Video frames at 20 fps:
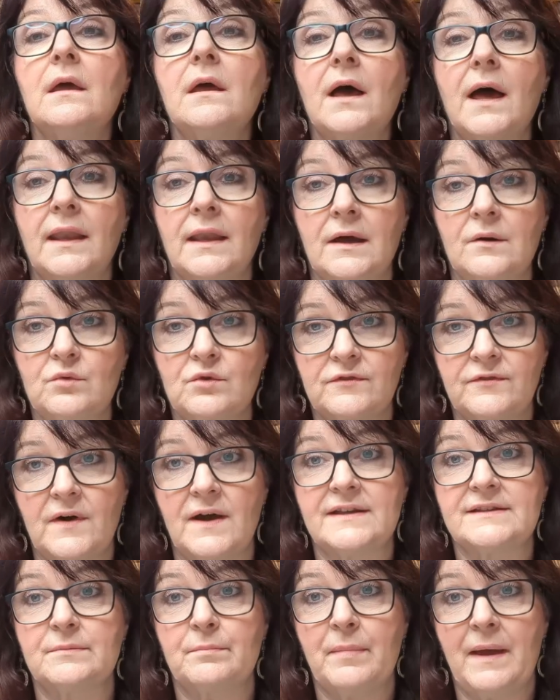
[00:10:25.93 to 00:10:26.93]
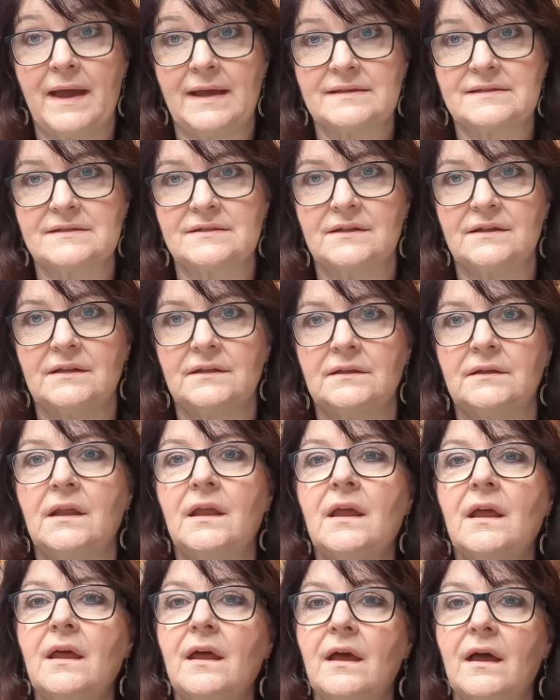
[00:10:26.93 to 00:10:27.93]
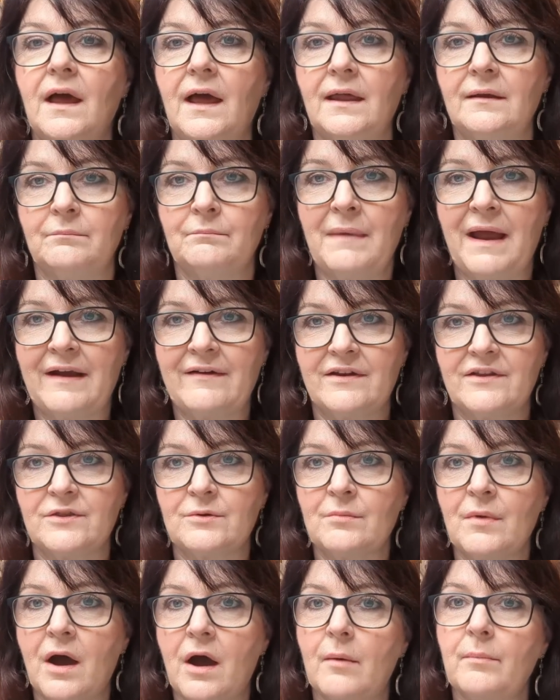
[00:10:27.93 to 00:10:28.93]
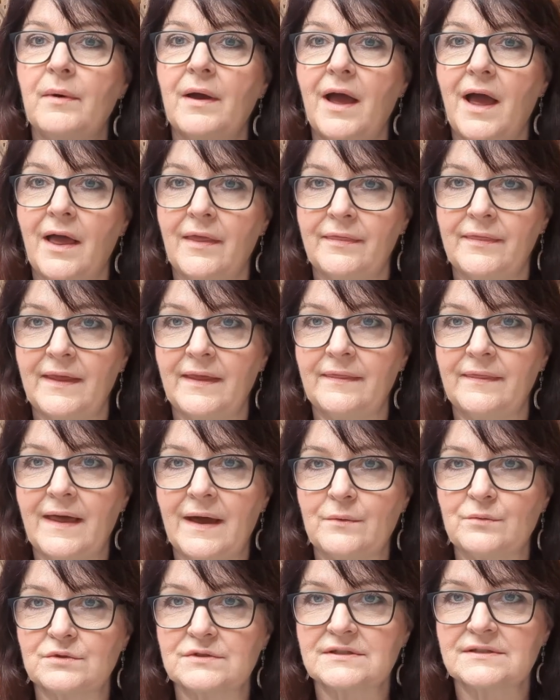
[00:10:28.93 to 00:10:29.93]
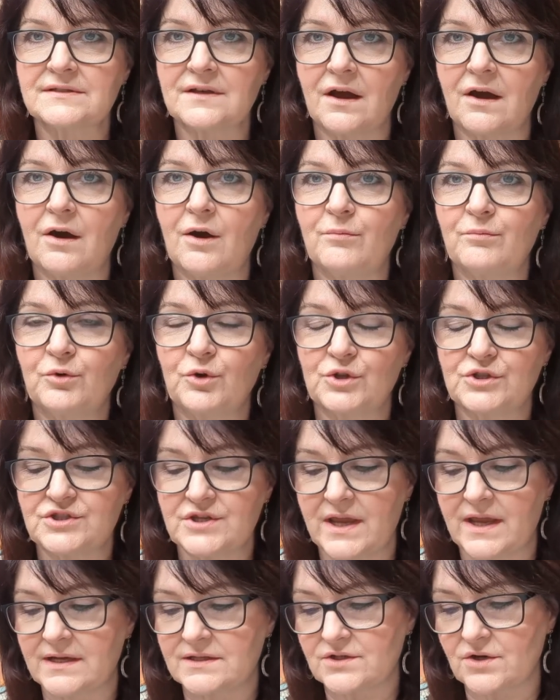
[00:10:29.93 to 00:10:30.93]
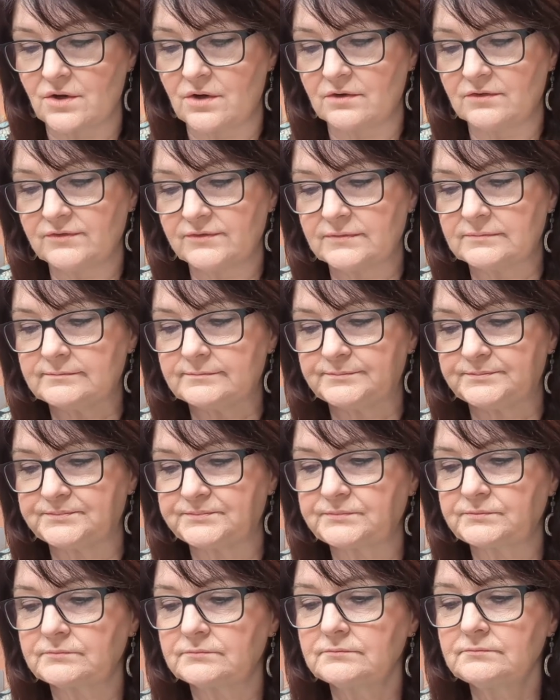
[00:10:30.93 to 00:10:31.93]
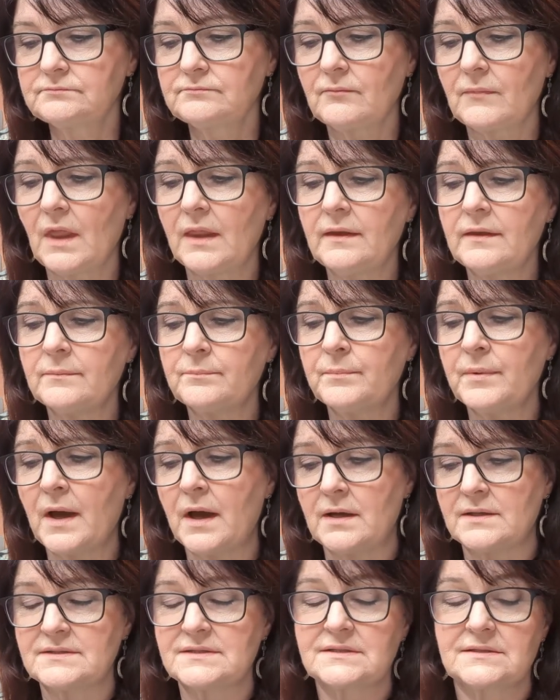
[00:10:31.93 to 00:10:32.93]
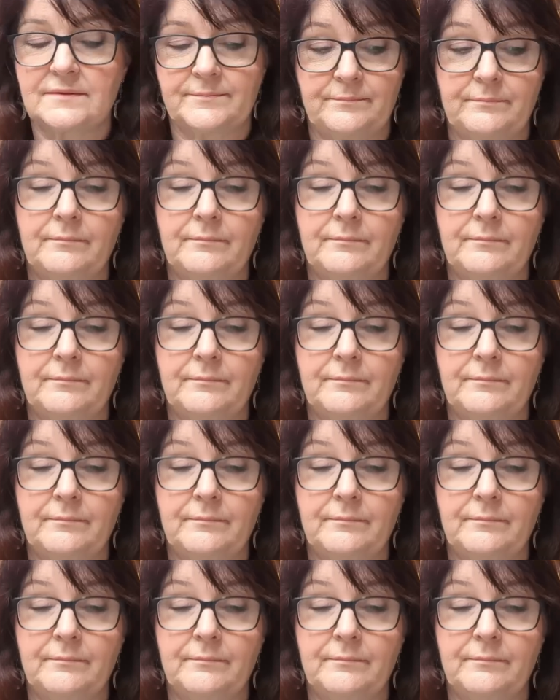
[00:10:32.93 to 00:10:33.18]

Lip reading: and I will find a pattern and marry them up, and then that will start a project off. But